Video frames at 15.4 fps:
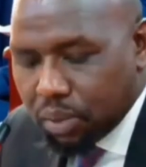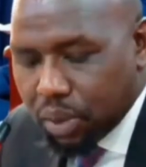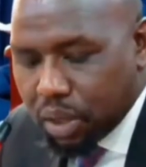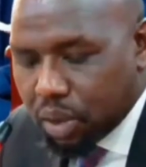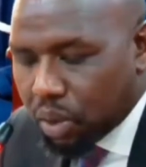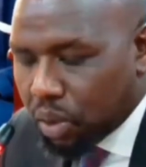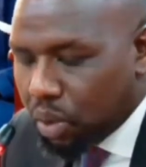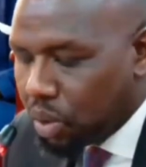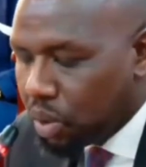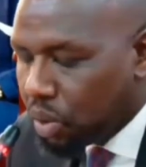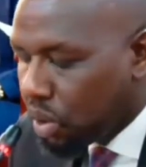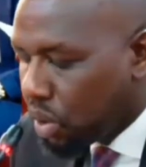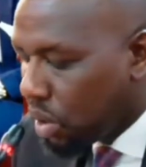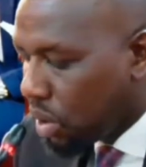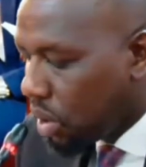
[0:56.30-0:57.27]
we know
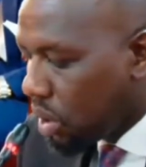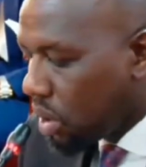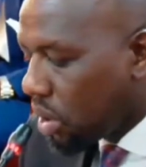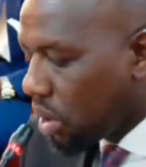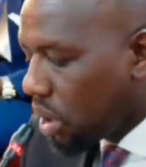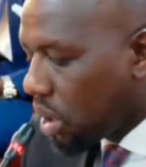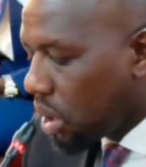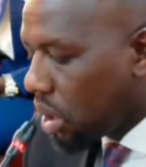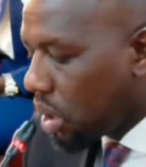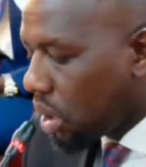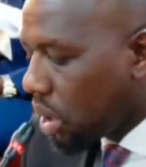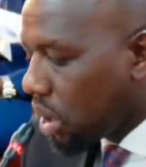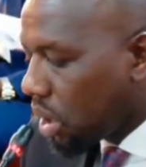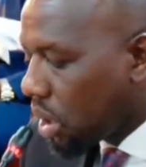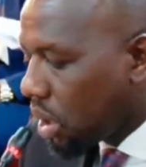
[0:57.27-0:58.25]

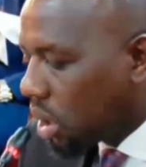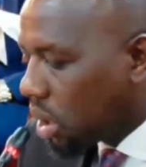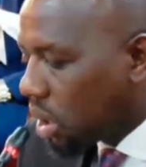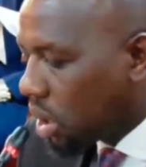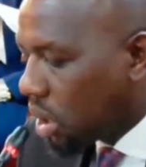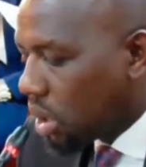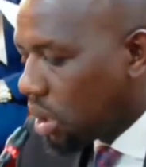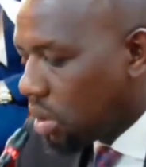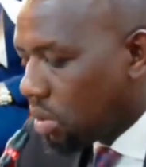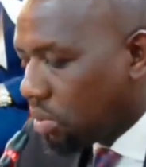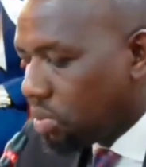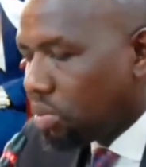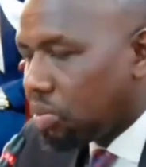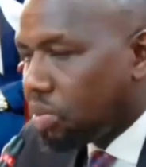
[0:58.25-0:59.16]
a